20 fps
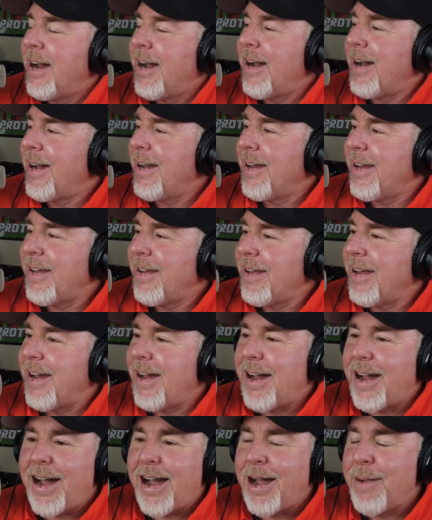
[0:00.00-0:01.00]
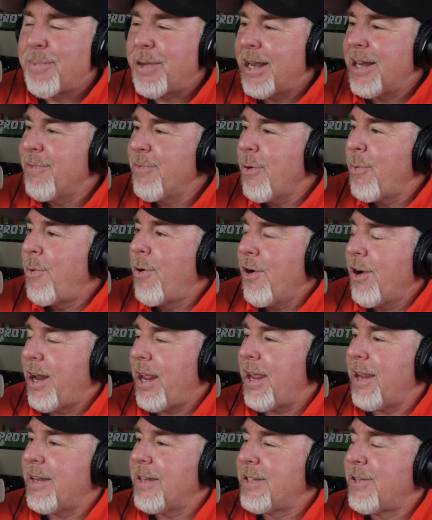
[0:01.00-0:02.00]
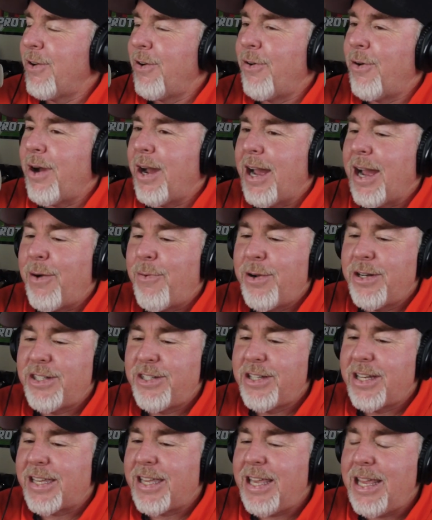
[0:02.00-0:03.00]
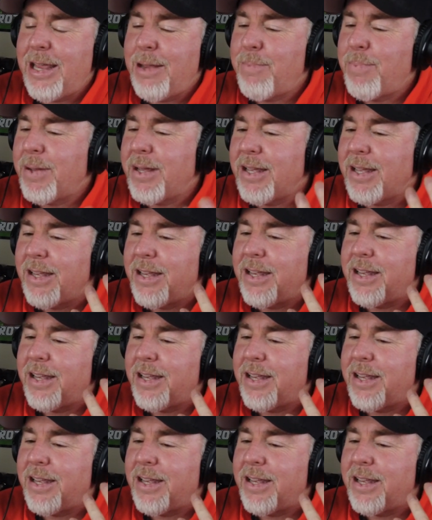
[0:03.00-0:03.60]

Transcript: I'm going to reward it. So I want you to keep